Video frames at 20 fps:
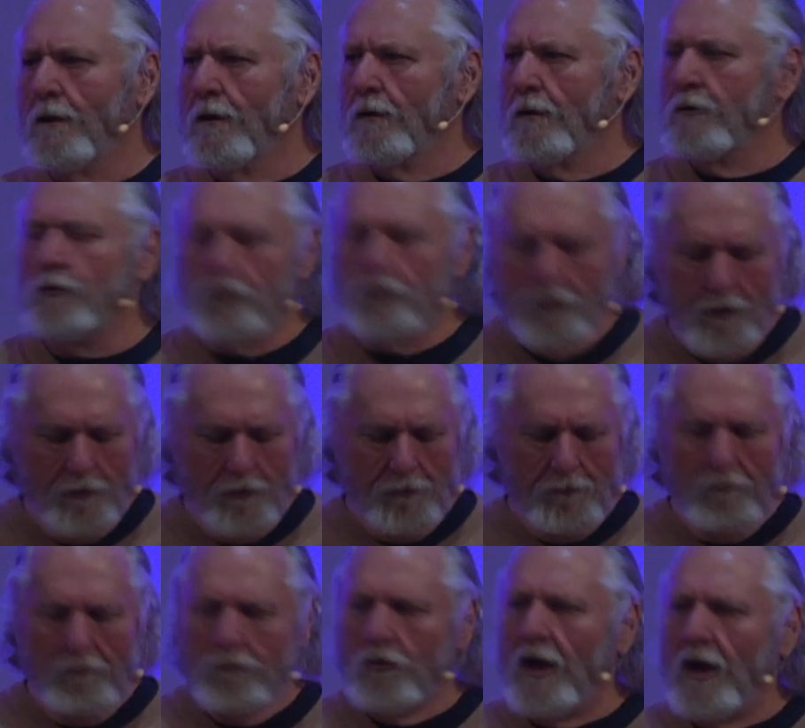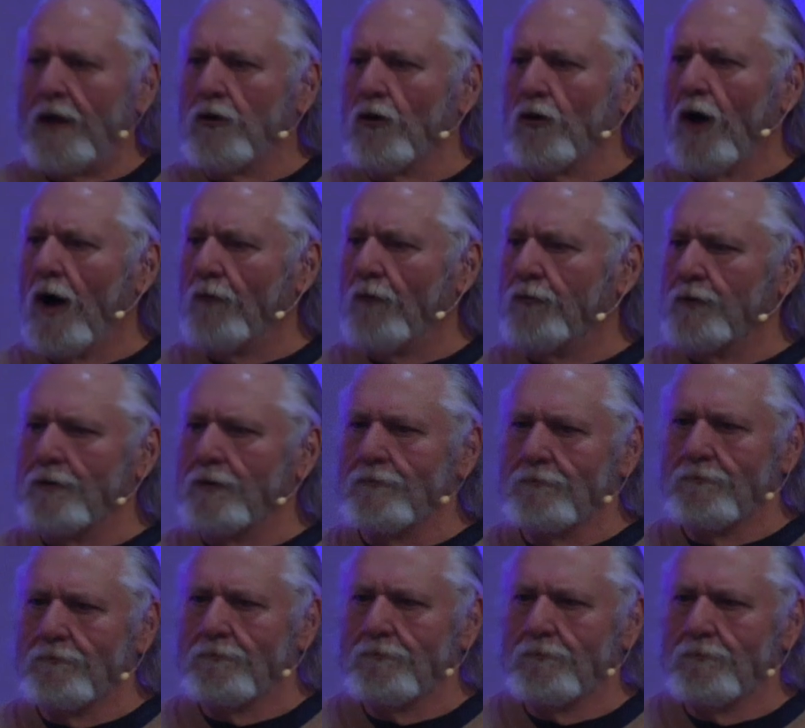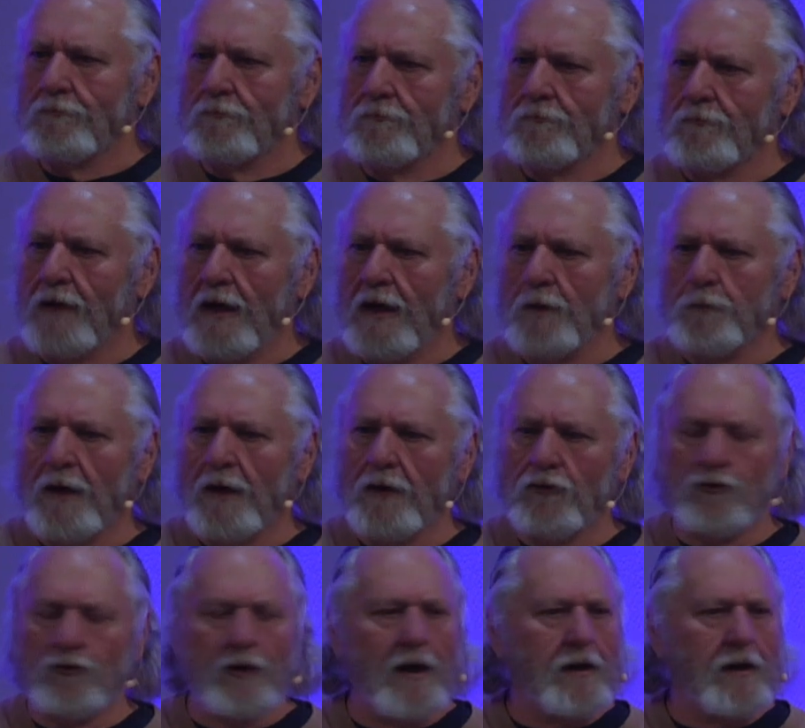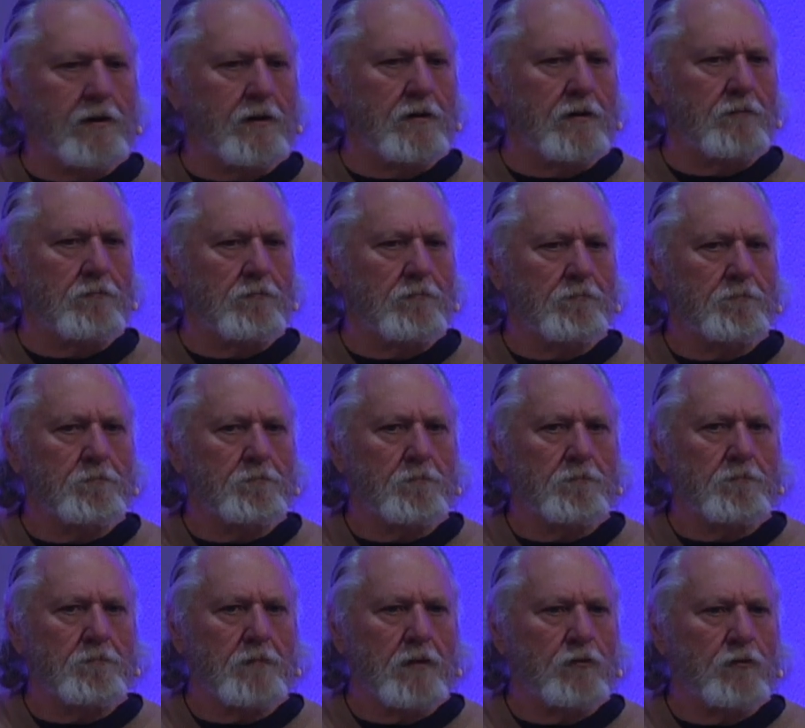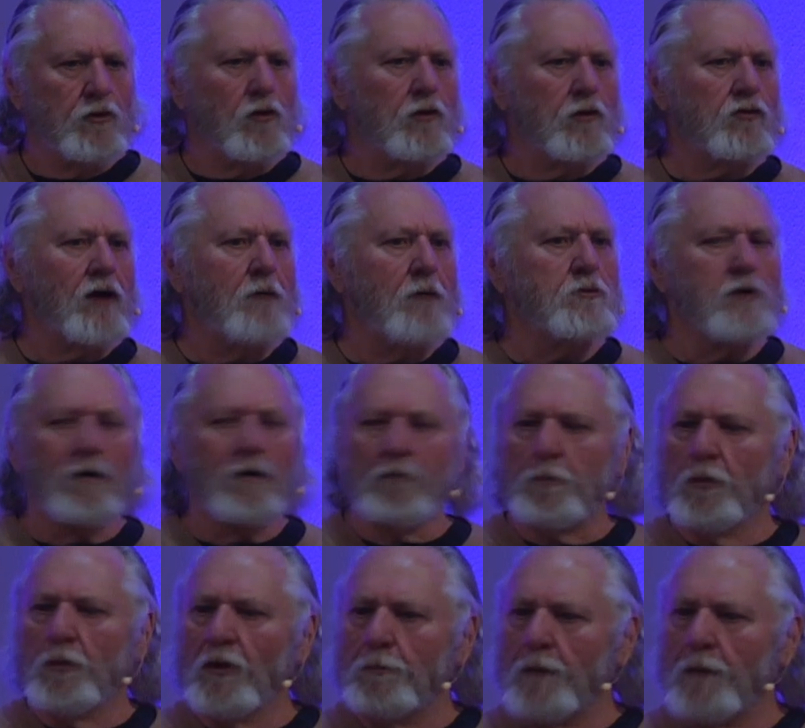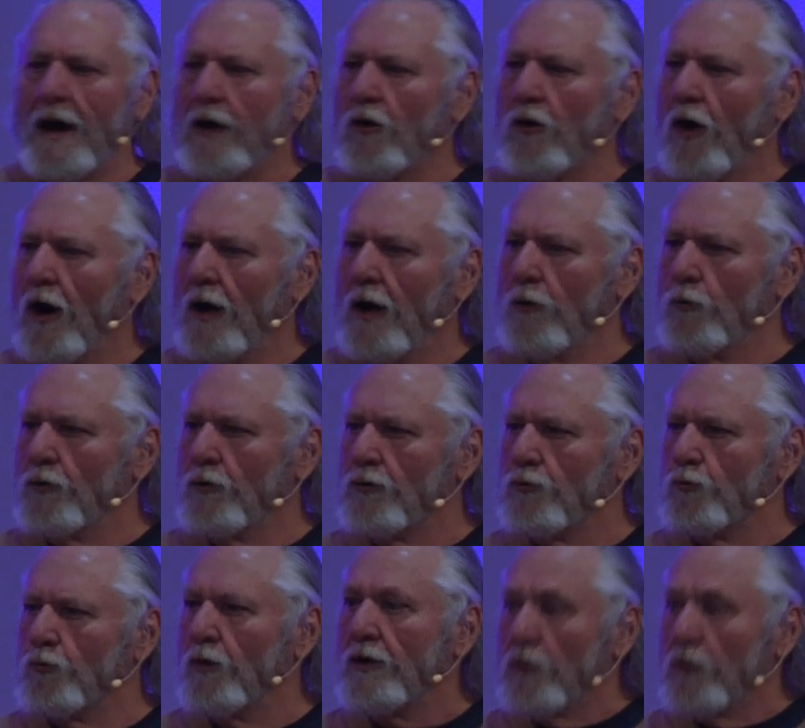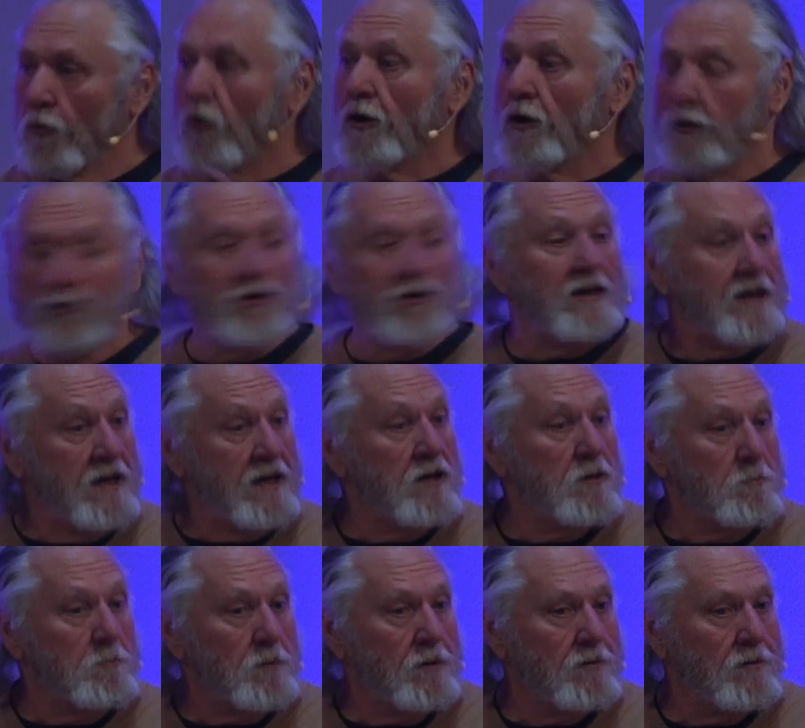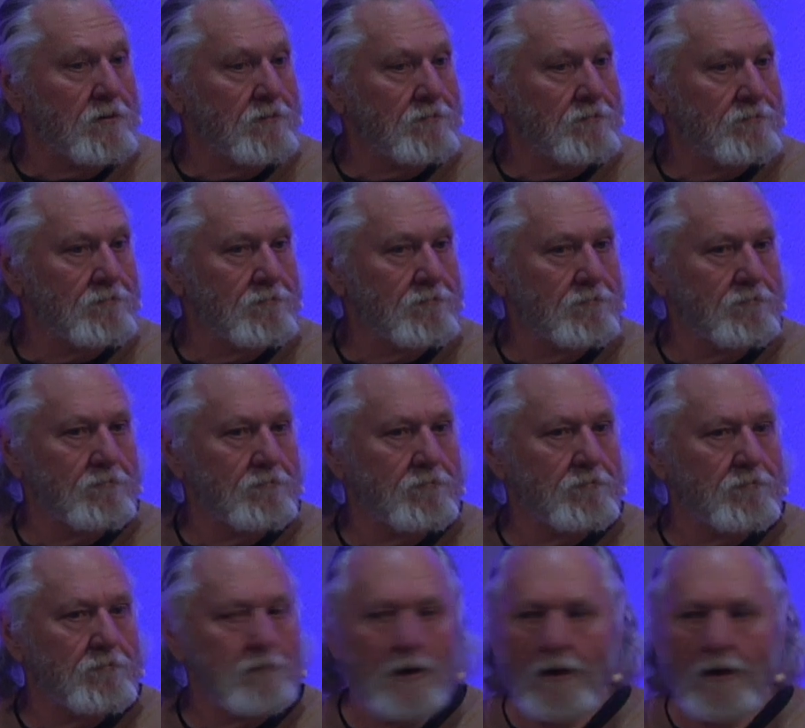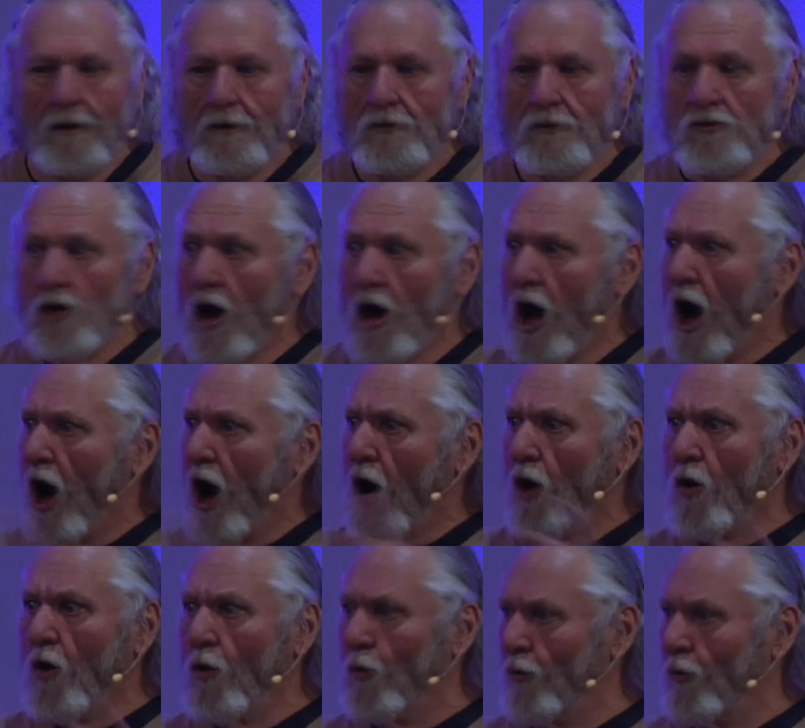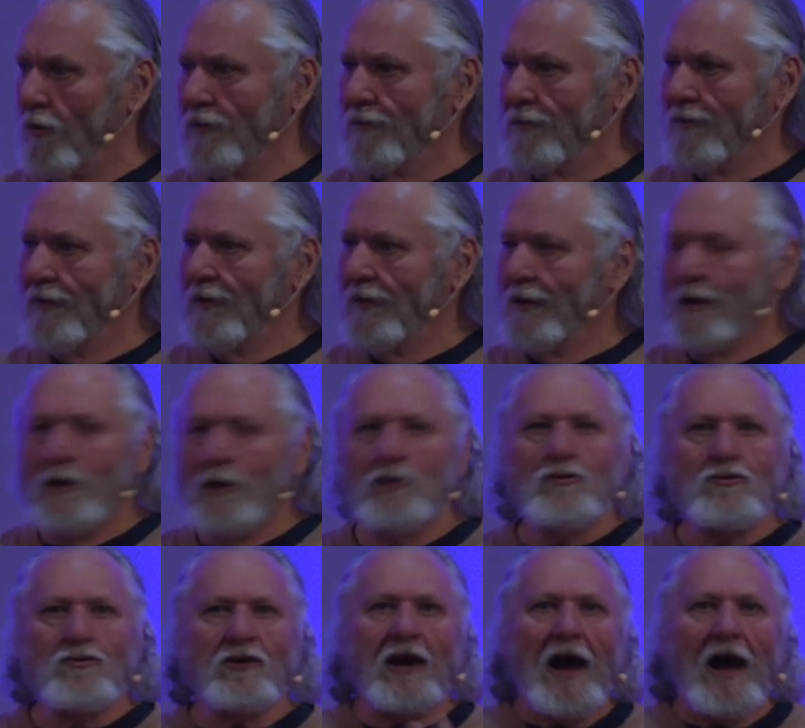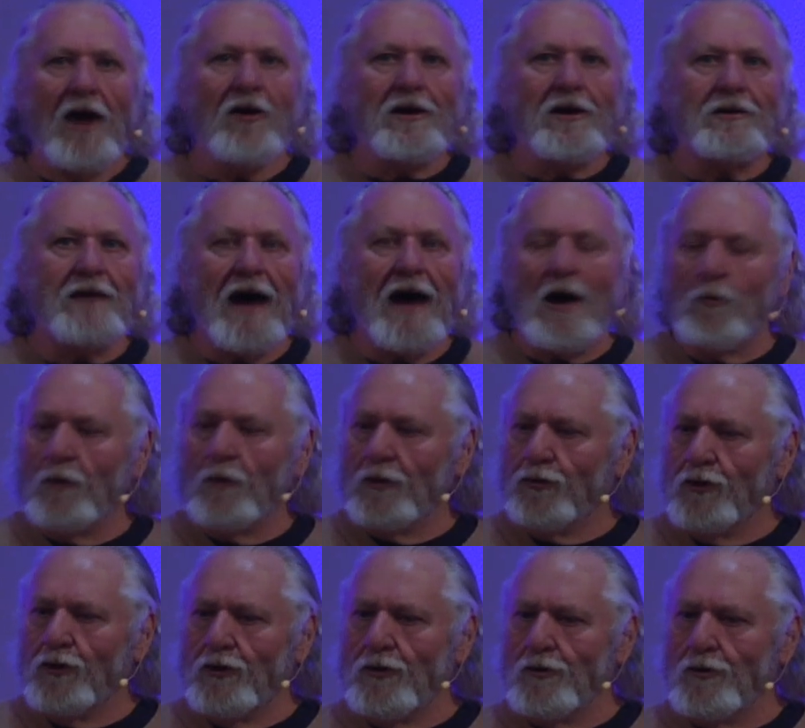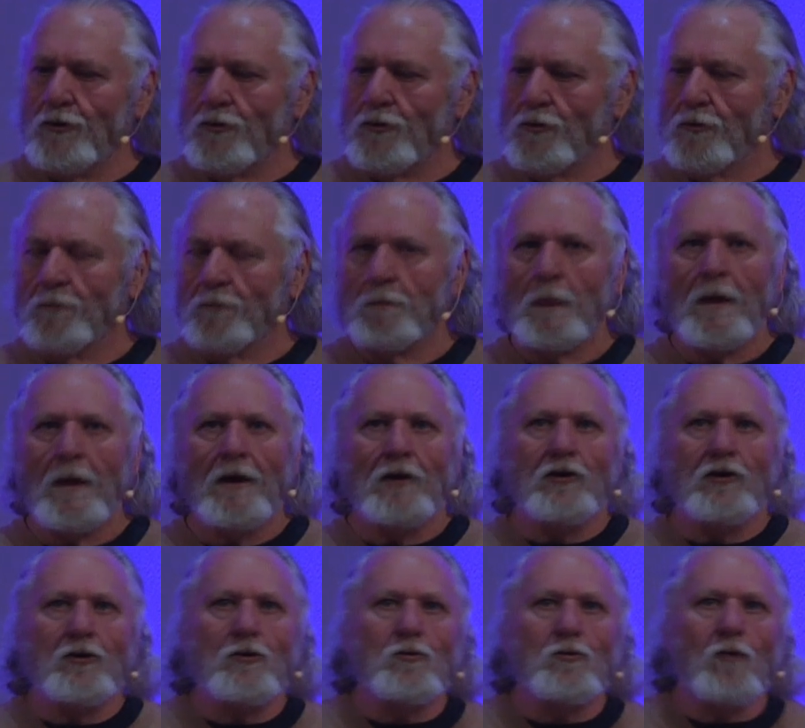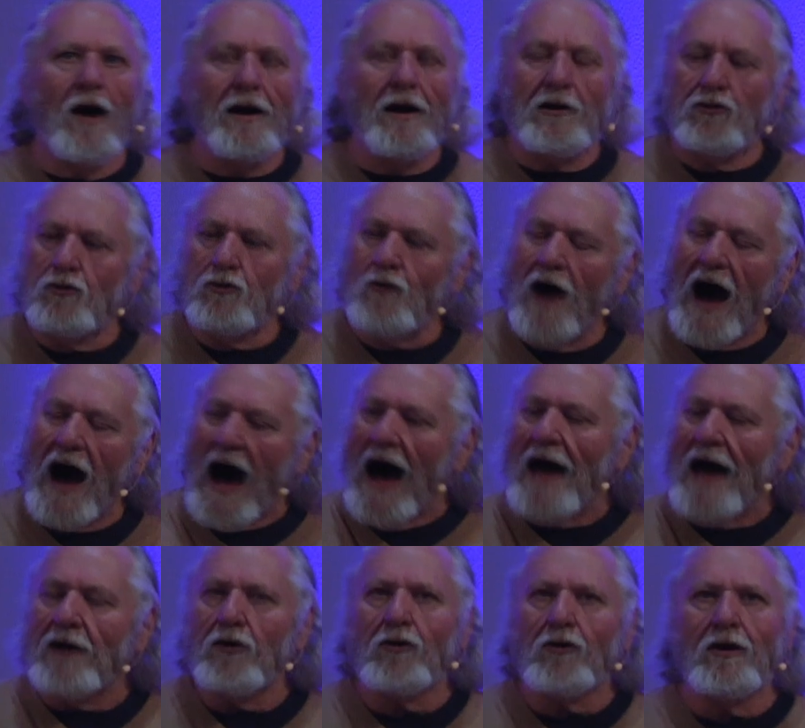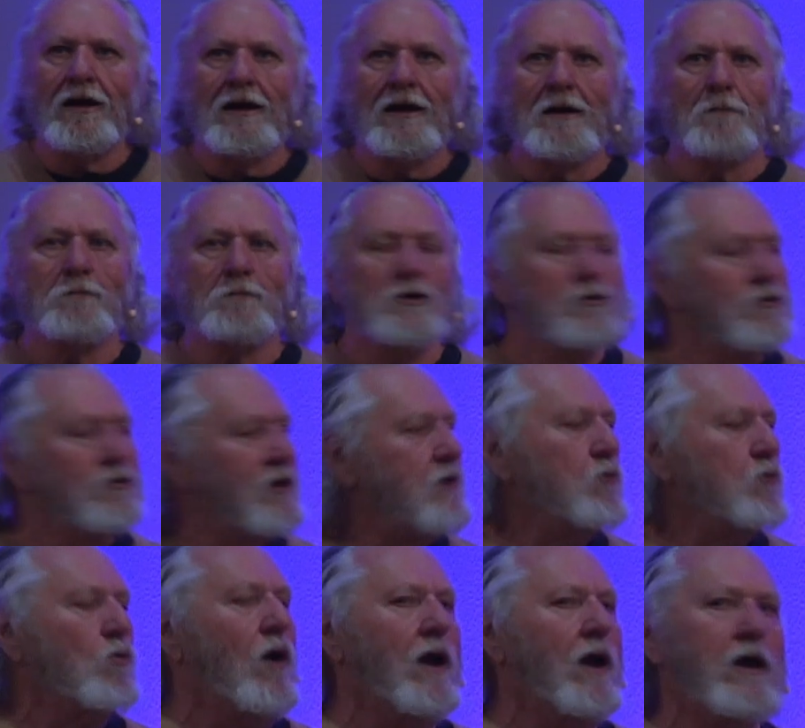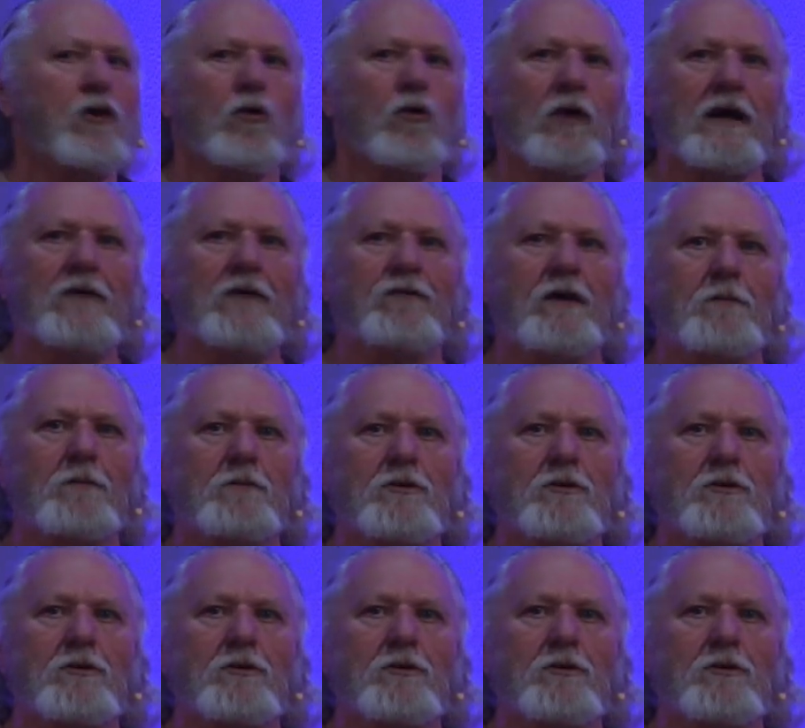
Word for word: did you take it off and lay it by the sink and the only time you ever put it back on was when you were going to see him? No. You carried that with you. You wanted to honor him. You didn't want to grieve him.